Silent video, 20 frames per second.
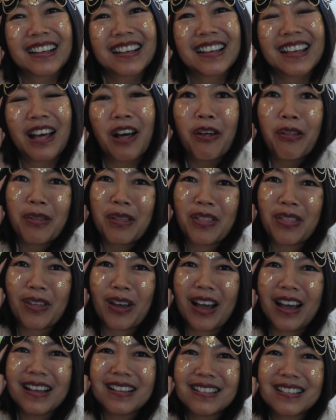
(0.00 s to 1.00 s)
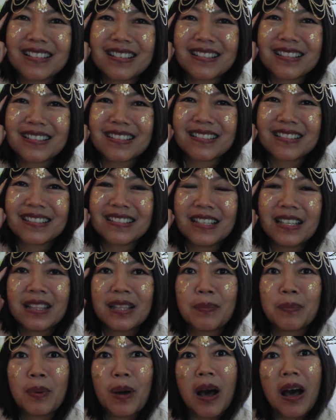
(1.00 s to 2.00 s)
healthy thoughts, then the
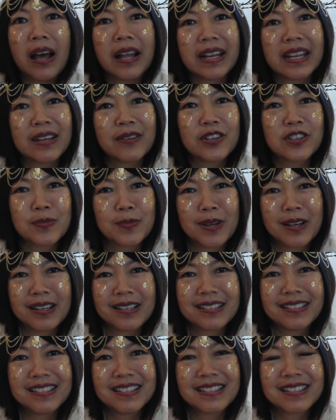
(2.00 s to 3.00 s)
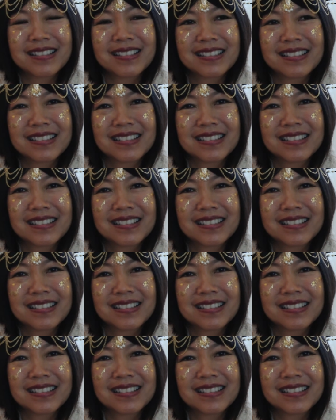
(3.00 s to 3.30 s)
body responds